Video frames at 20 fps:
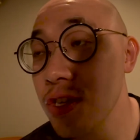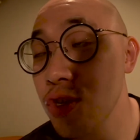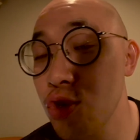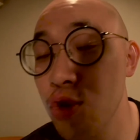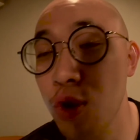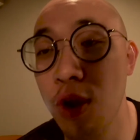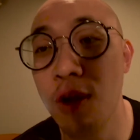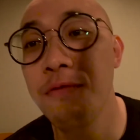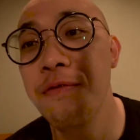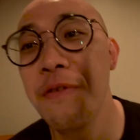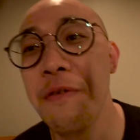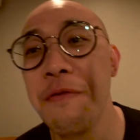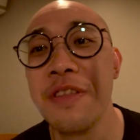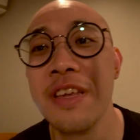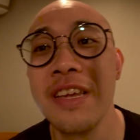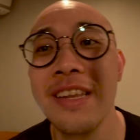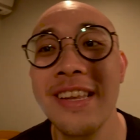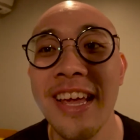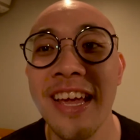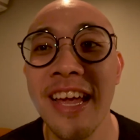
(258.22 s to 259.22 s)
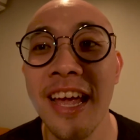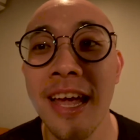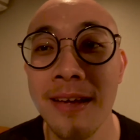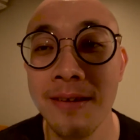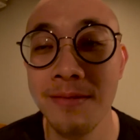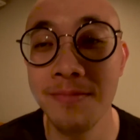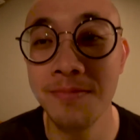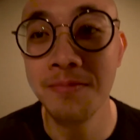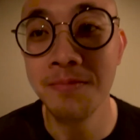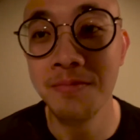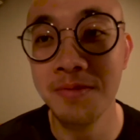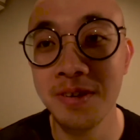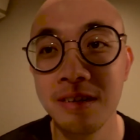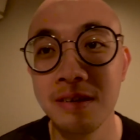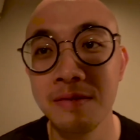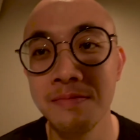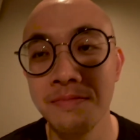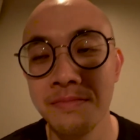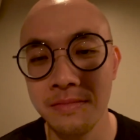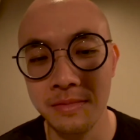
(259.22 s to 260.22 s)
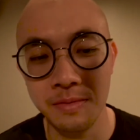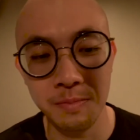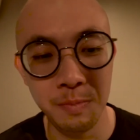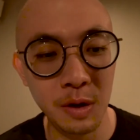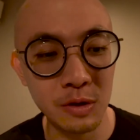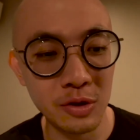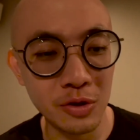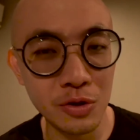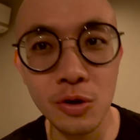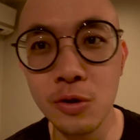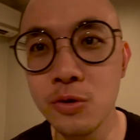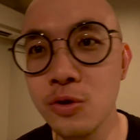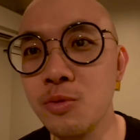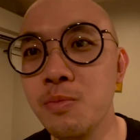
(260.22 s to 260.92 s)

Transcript: 12.15 a.m. Um, I'm about to go to